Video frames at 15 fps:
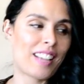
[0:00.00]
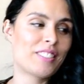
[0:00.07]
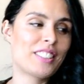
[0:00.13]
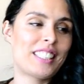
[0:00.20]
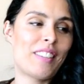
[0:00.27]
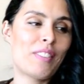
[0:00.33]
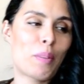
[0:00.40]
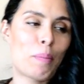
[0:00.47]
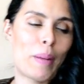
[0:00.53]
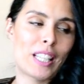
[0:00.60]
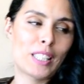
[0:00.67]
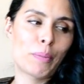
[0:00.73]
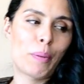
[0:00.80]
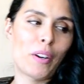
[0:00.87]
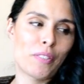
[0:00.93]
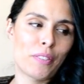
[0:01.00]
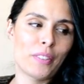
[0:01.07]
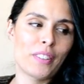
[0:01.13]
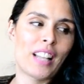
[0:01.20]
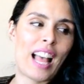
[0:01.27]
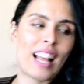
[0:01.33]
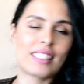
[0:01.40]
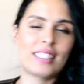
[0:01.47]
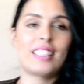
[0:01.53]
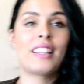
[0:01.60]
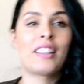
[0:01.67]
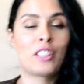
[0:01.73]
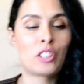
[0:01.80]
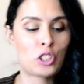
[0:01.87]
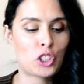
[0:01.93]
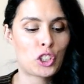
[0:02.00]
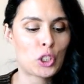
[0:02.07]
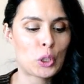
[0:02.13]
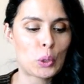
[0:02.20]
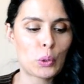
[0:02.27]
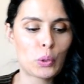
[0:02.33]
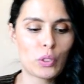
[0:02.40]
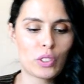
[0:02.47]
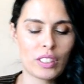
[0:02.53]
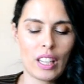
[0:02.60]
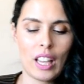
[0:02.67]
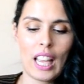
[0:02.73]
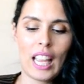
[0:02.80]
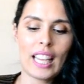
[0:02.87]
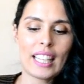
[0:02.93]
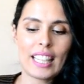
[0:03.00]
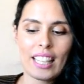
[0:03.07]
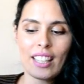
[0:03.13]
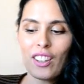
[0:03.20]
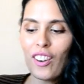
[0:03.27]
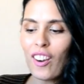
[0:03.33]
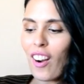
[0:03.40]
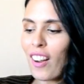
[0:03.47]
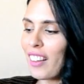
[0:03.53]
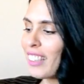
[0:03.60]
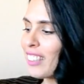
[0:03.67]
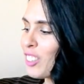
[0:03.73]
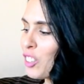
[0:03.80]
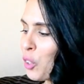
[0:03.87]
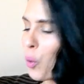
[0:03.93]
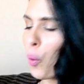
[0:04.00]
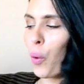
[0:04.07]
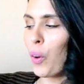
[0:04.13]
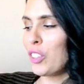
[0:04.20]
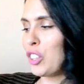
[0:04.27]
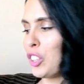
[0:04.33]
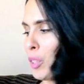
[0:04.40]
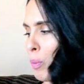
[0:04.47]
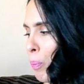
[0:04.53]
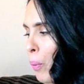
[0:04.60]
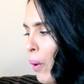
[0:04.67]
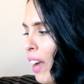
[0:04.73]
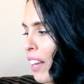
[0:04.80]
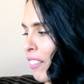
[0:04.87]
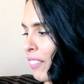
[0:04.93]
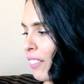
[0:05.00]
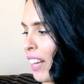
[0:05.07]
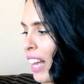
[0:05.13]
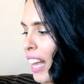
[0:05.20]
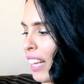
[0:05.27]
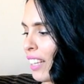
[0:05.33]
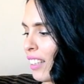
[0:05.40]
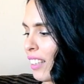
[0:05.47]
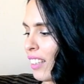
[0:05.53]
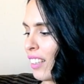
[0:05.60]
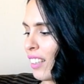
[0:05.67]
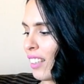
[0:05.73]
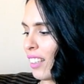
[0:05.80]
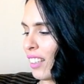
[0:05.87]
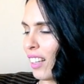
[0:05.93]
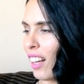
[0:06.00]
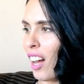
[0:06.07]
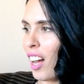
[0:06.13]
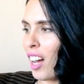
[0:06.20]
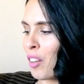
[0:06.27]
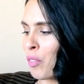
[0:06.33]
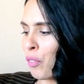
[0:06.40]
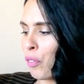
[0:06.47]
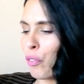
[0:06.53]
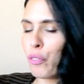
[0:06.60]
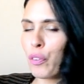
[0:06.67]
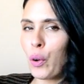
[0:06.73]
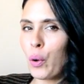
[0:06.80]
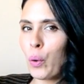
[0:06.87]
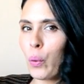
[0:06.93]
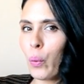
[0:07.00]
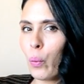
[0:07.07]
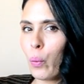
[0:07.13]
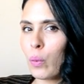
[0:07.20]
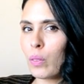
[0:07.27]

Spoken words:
saved the best part for last, and they're shoes. Here are these gorgeous bright red faux